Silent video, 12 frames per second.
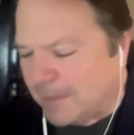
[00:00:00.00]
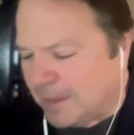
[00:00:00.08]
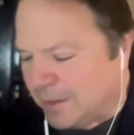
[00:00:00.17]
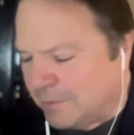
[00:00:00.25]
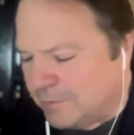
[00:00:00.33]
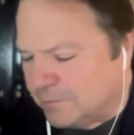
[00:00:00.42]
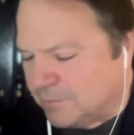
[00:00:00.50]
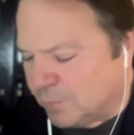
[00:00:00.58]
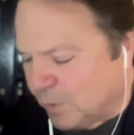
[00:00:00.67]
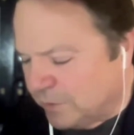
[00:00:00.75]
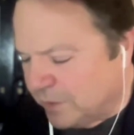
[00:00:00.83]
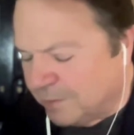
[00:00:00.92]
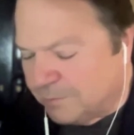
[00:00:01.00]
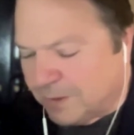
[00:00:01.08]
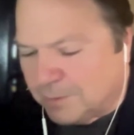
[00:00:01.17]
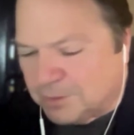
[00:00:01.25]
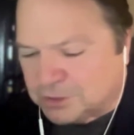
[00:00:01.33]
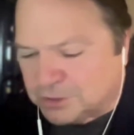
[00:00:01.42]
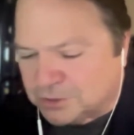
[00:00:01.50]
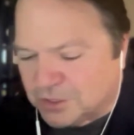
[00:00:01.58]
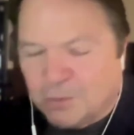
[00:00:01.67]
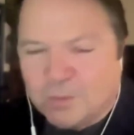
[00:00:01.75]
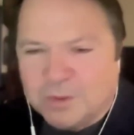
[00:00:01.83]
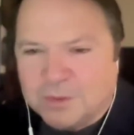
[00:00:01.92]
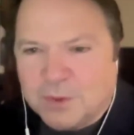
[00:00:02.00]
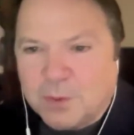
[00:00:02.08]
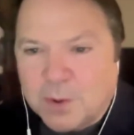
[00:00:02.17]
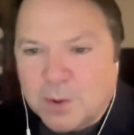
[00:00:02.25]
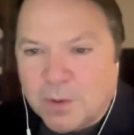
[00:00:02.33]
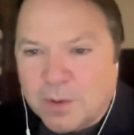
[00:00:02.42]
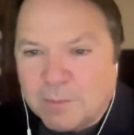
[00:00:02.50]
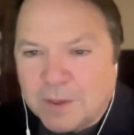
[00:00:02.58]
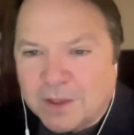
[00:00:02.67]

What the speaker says: for one thing, publishers know what they're doing,